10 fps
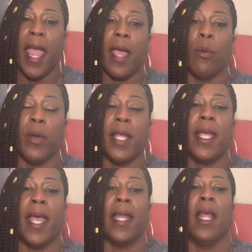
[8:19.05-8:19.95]
and we
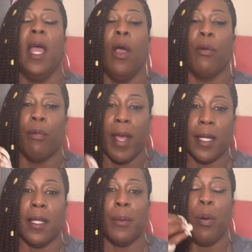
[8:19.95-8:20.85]
can
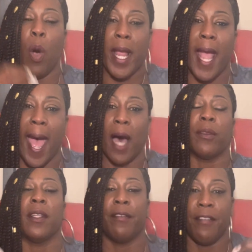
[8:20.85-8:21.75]
readily point
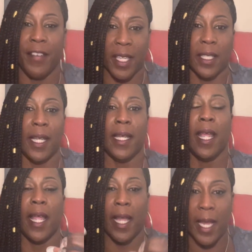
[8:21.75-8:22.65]
out the
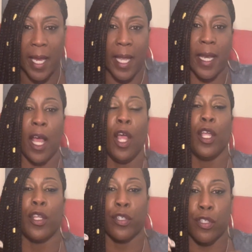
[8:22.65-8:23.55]
villain in
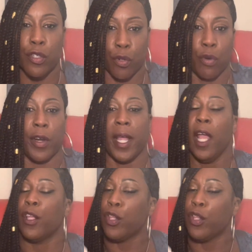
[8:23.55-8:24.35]
your story.